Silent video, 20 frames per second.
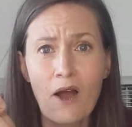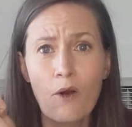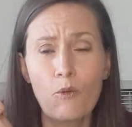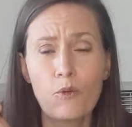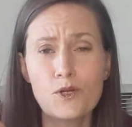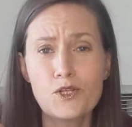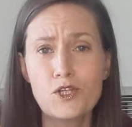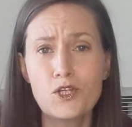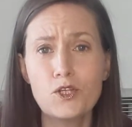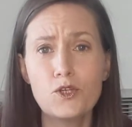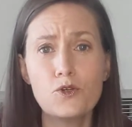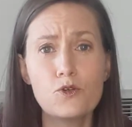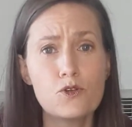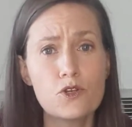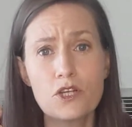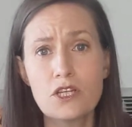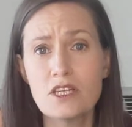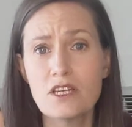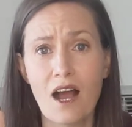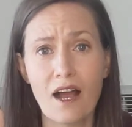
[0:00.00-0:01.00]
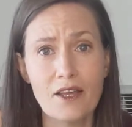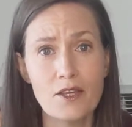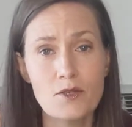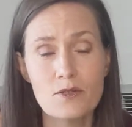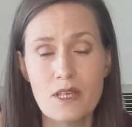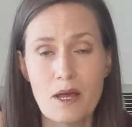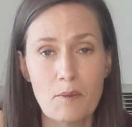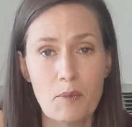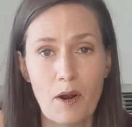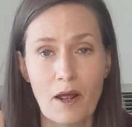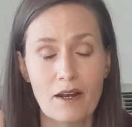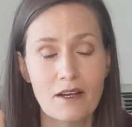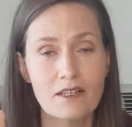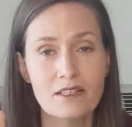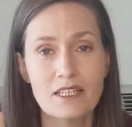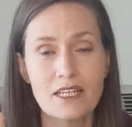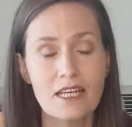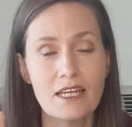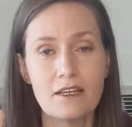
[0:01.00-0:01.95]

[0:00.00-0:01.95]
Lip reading: which you should not use that product.